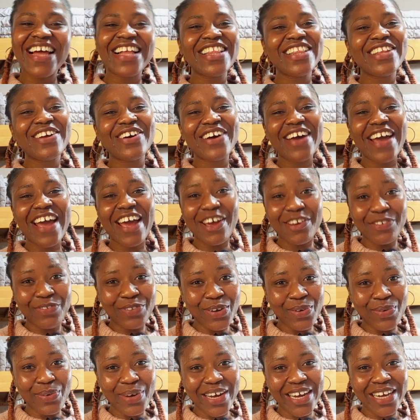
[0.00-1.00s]
Hello
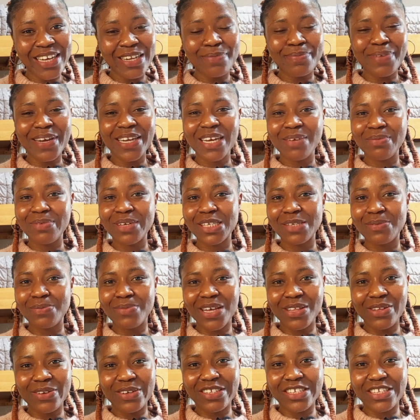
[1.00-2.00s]
everyone! My name is
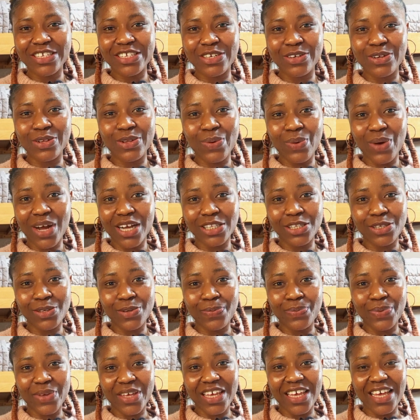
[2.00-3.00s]
Melody
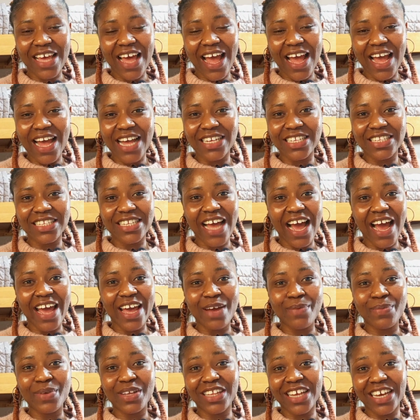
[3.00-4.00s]
Oluwatobi and I
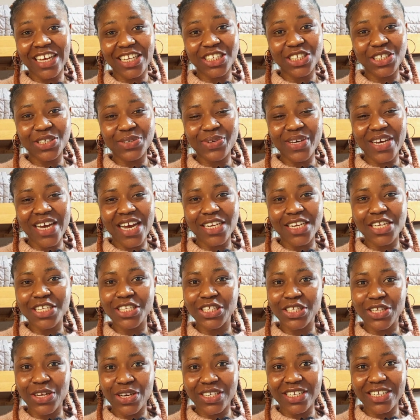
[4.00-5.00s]
am a Nigerian
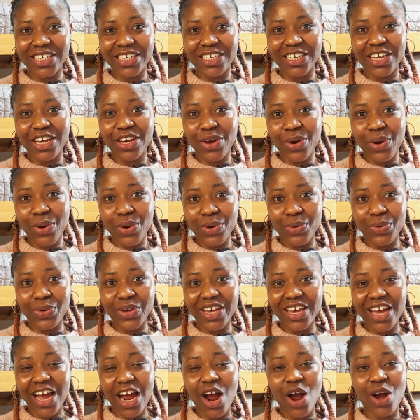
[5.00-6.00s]
studying in
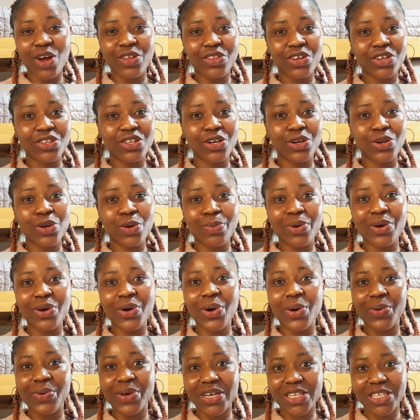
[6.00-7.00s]
Korea under the Global
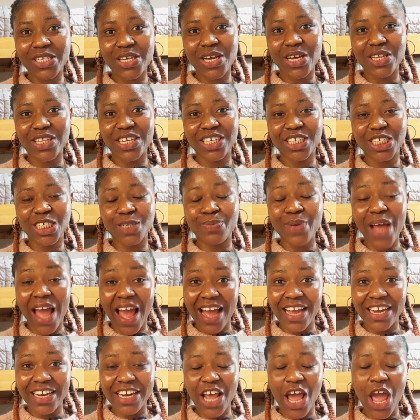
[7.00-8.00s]
Career Scholarship,
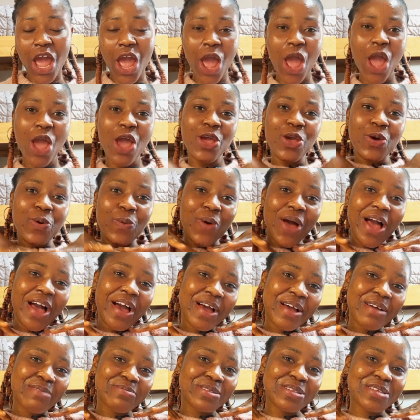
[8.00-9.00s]
and you're
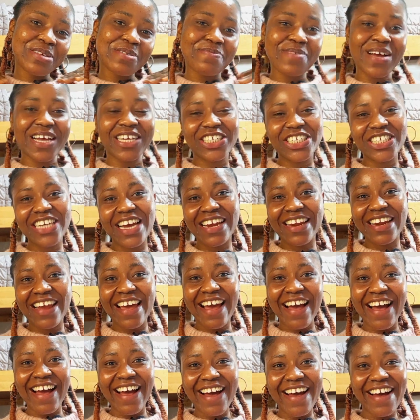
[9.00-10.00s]
welcome to my
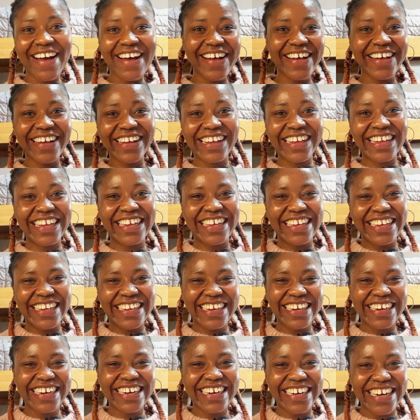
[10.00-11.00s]

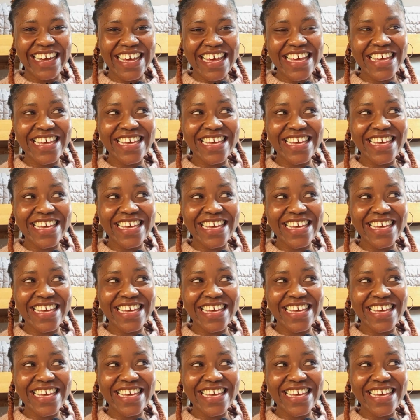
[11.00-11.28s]
channel!